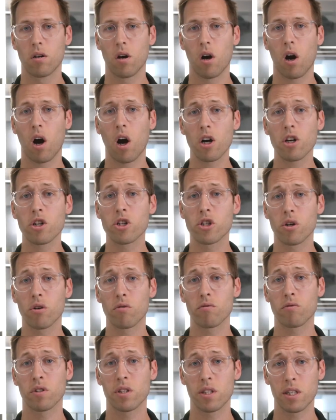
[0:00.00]
Our
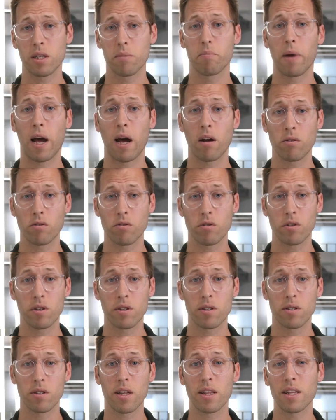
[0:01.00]
children need
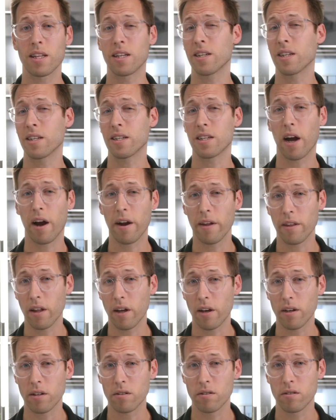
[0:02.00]
boundaries and they need
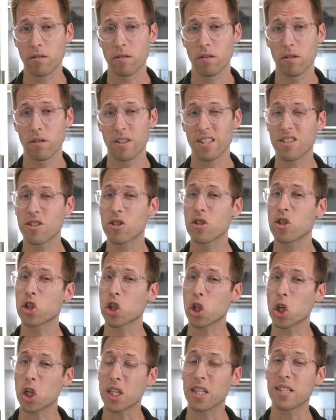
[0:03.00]
guidelines. This is
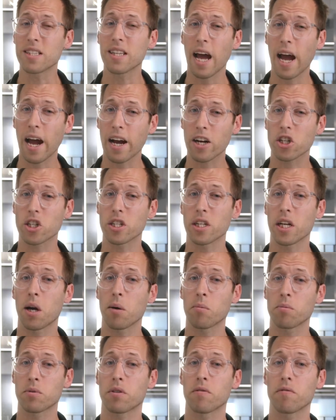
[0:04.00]
good. This actually
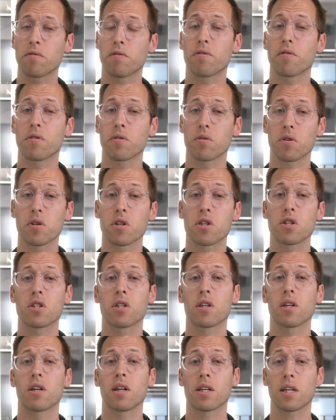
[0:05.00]
helps them
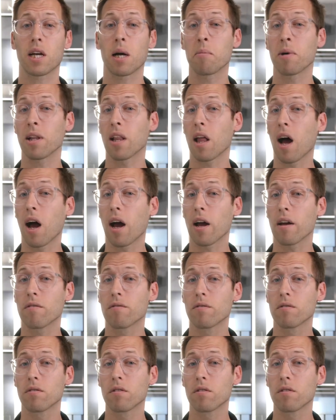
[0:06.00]
flourish and come alive.